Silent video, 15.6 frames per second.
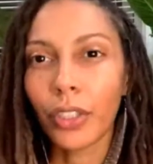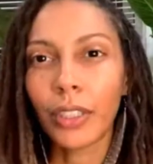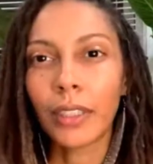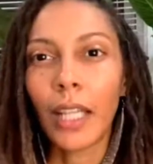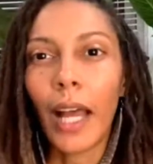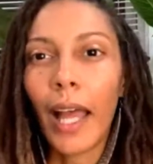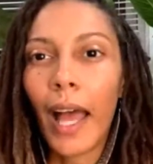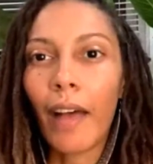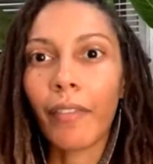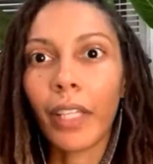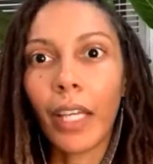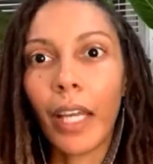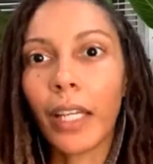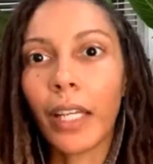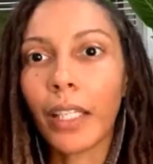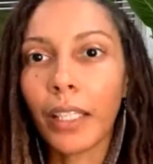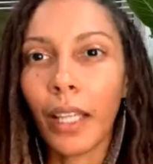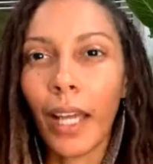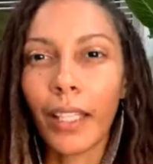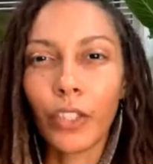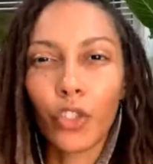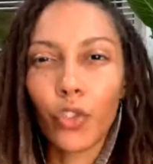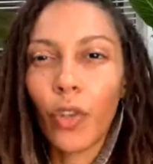Just not having any
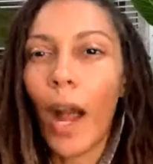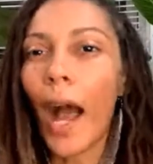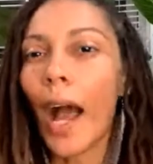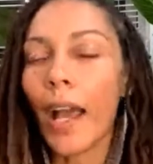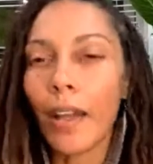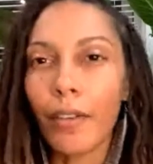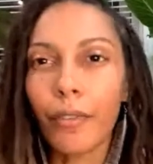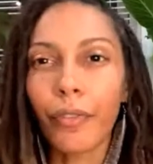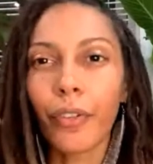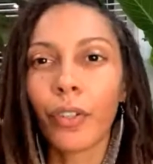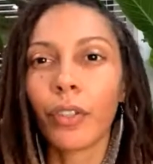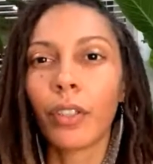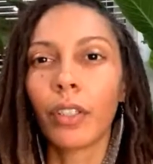like drive